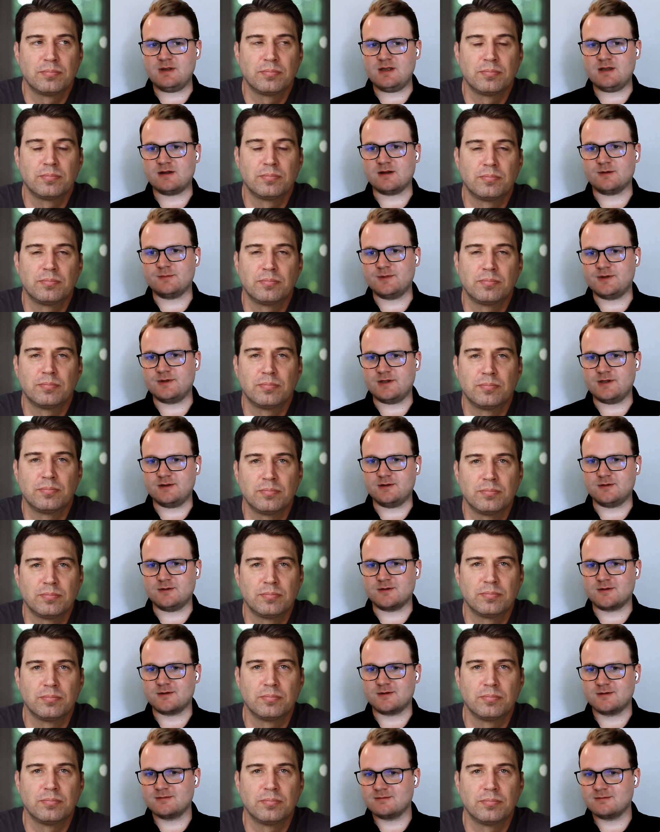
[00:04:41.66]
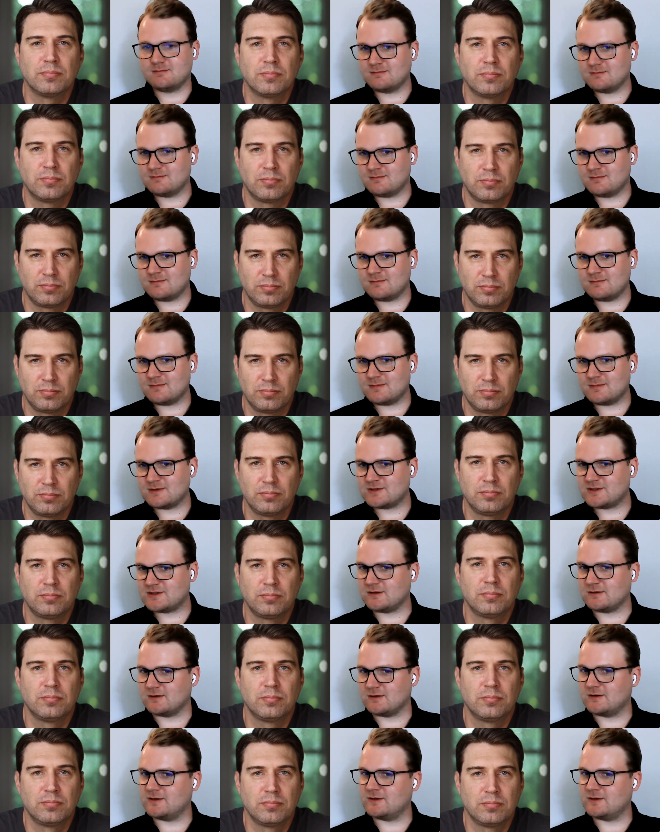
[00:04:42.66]
Speaker 1: me come in the door,
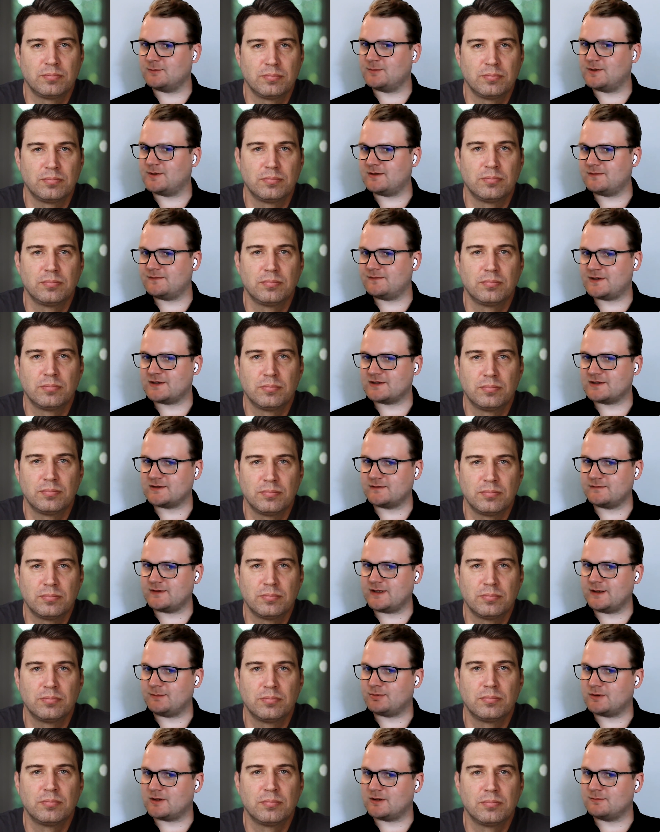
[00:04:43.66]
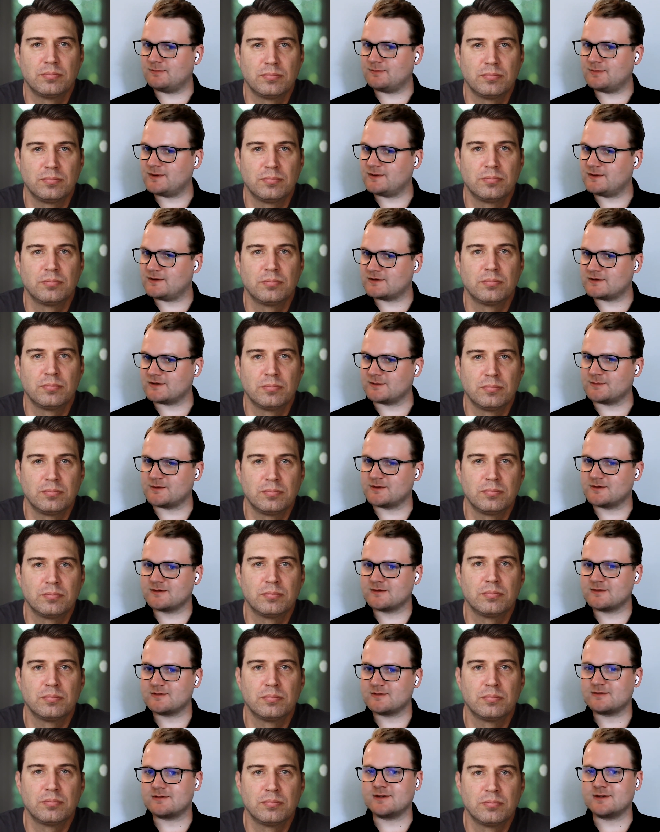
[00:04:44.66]
still a little bit festively plump in the summer,
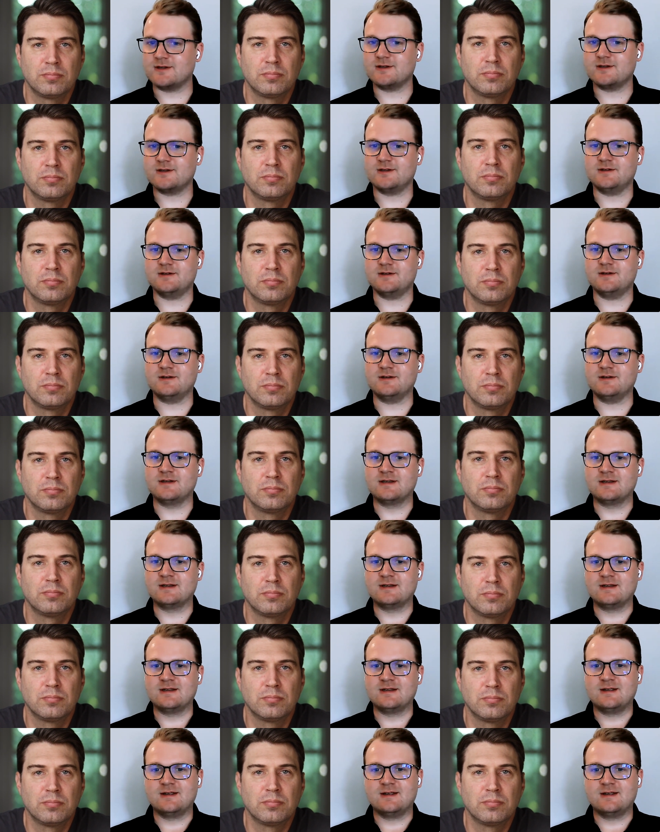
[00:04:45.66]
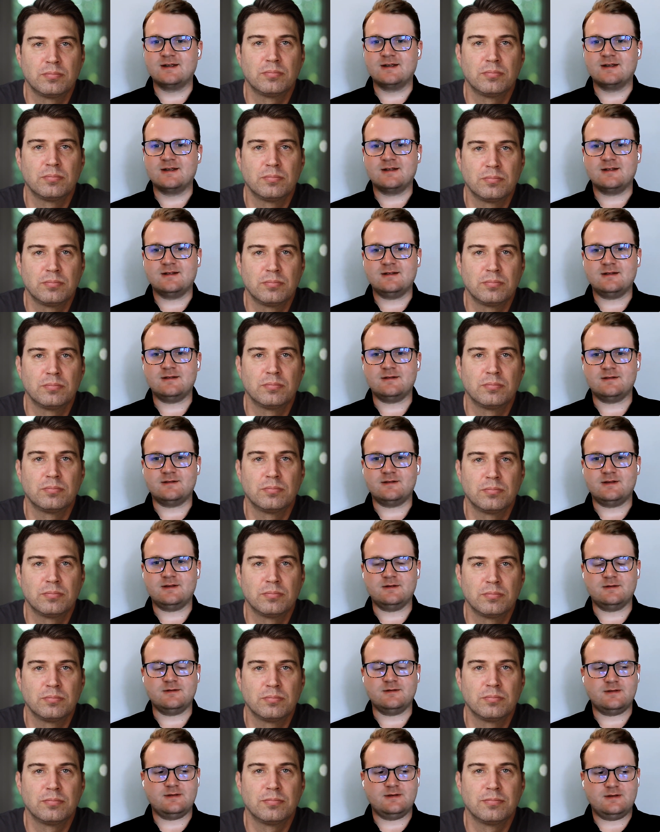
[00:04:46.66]
right? And you know,
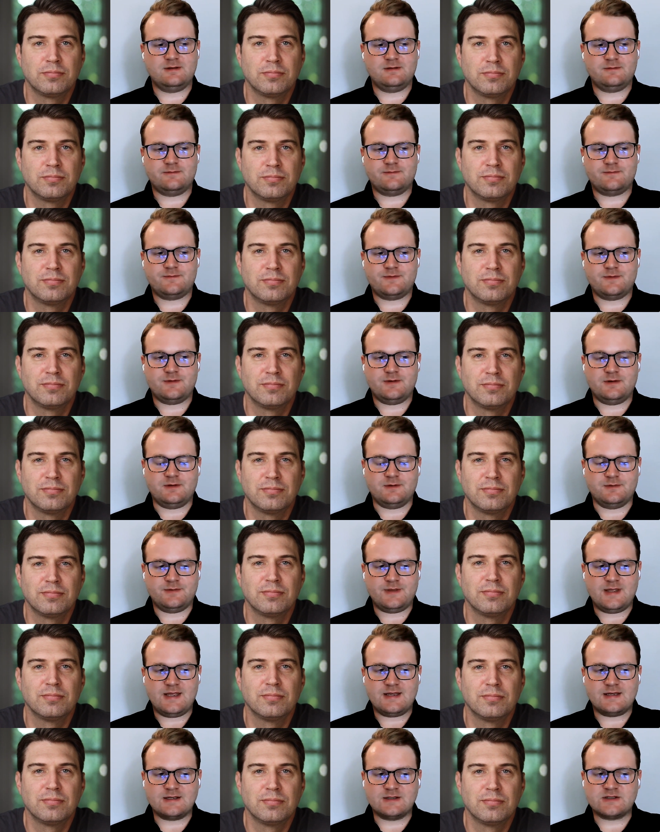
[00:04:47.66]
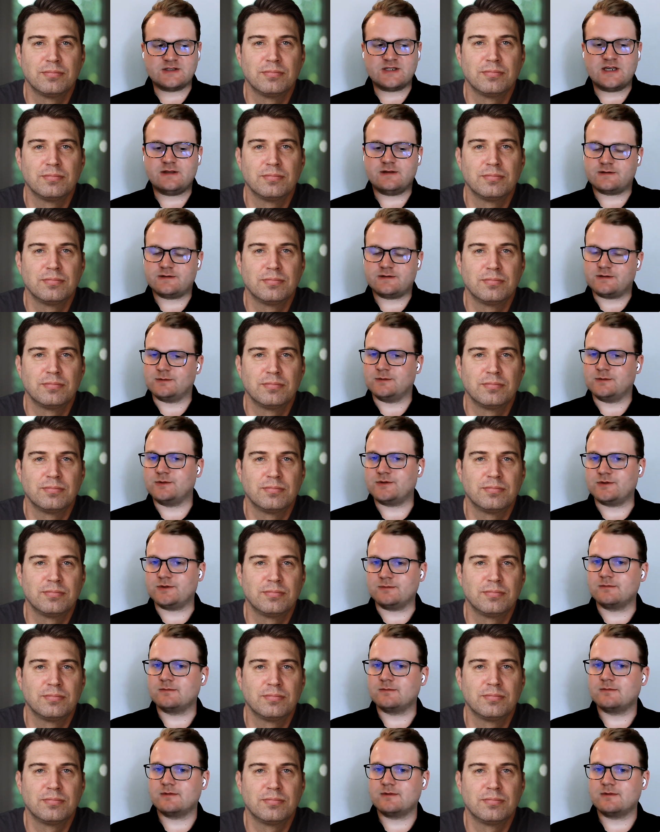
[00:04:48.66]
the, you know they can see the
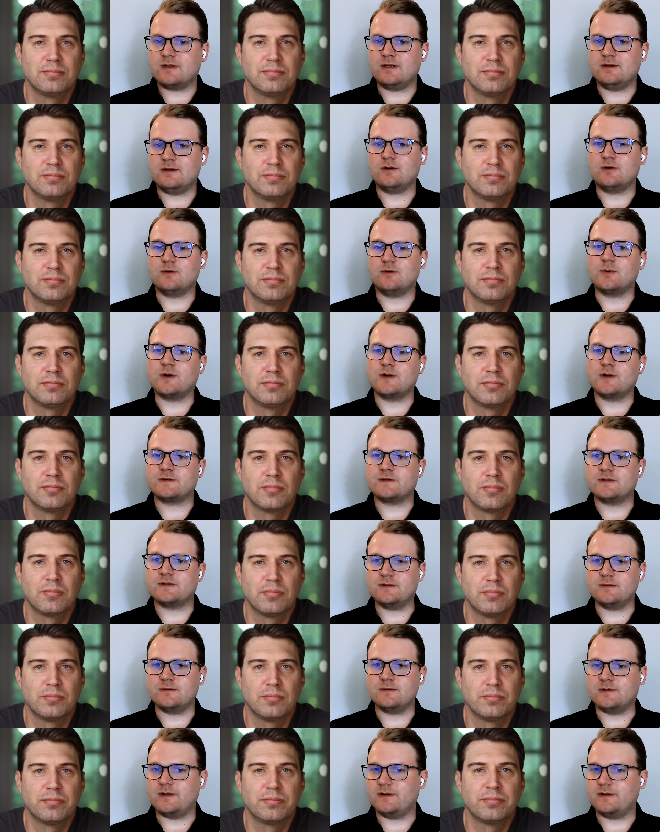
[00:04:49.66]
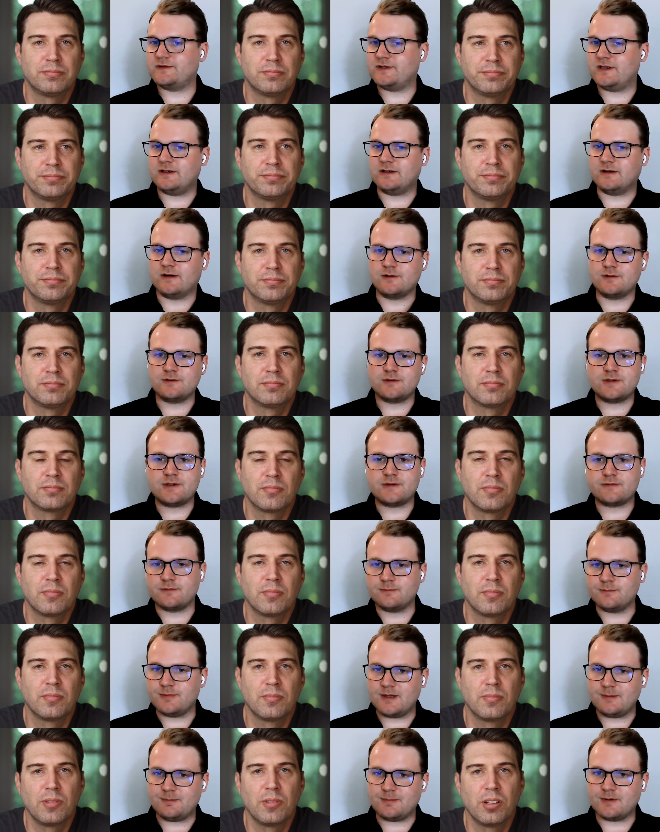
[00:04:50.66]
solution. They know what to do. They've seen a hundred
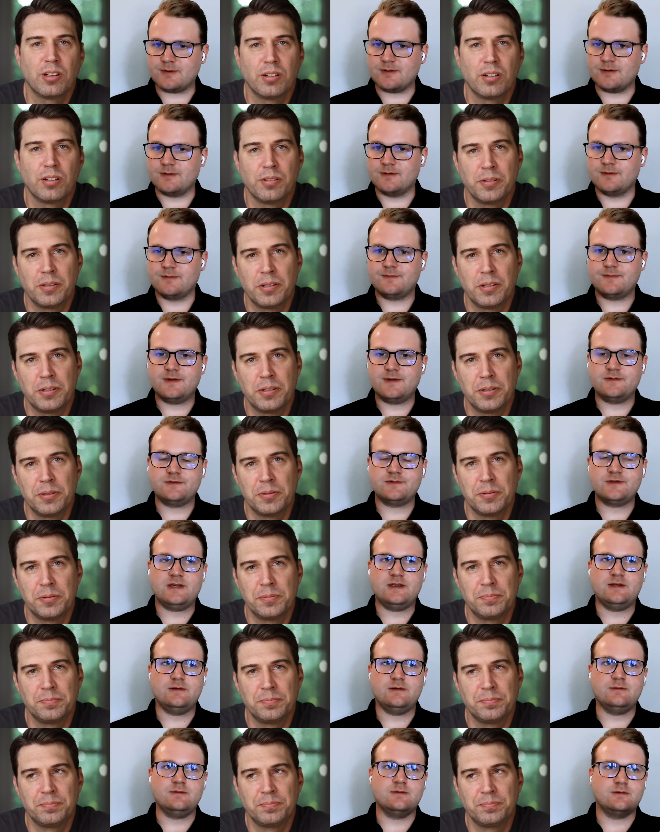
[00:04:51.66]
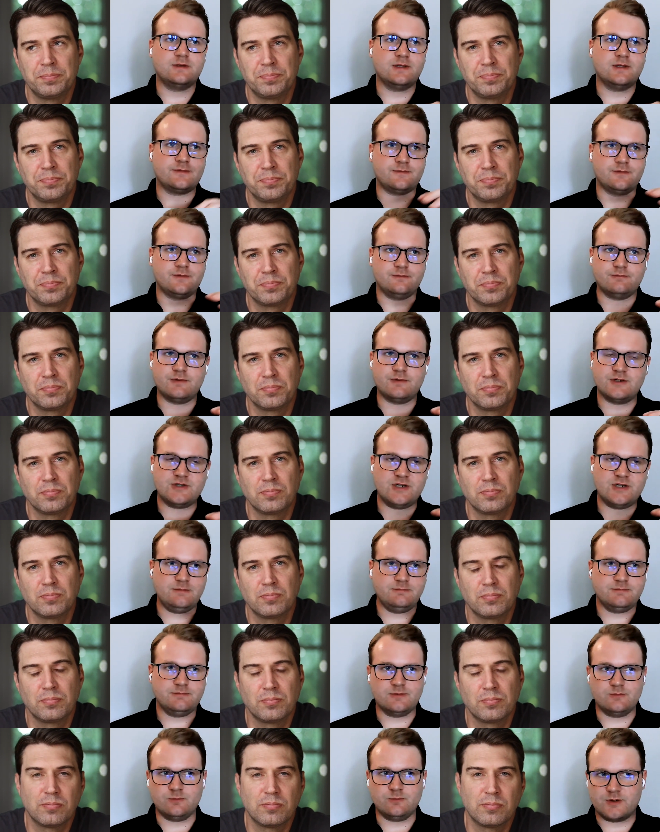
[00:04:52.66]
different people. They've seen different
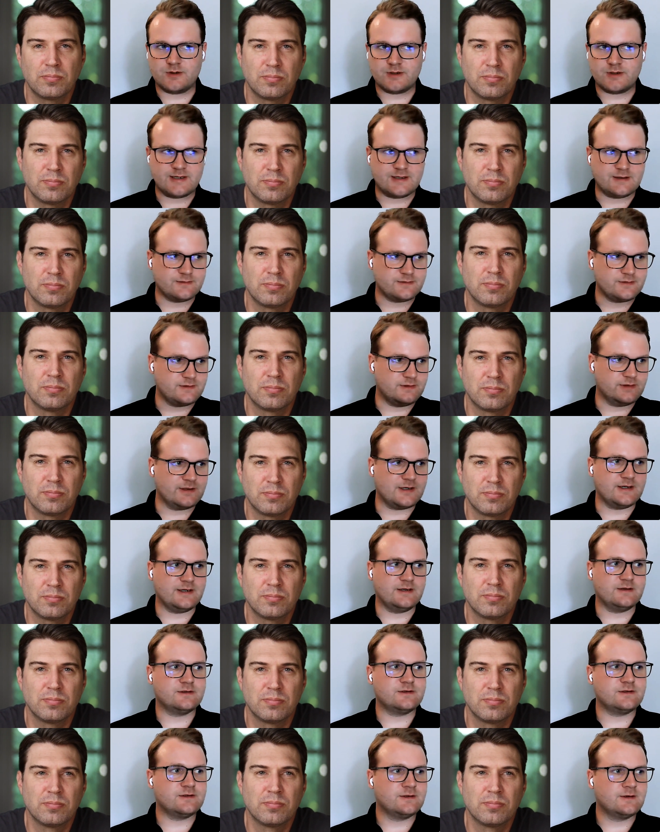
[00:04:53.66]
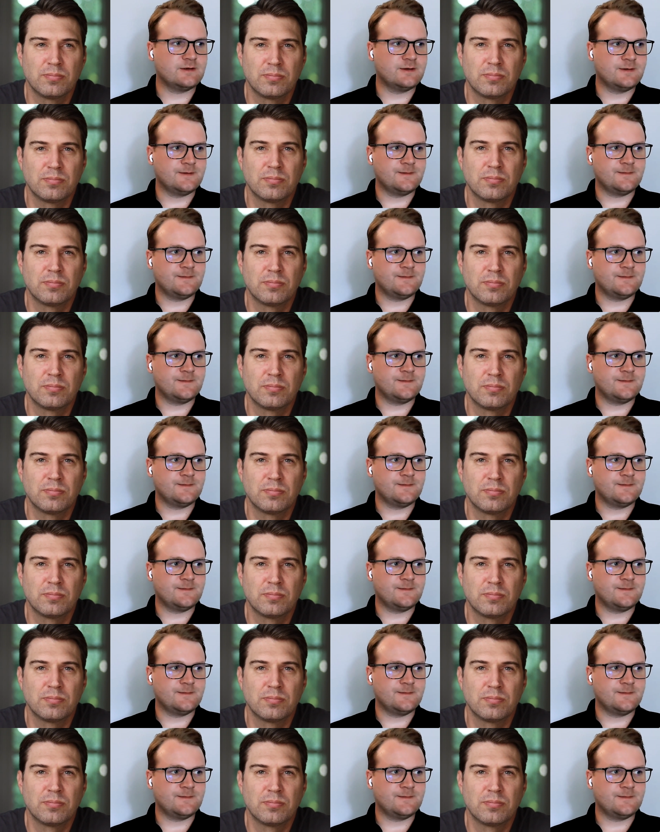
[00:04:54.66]
regimes and workouts and diets.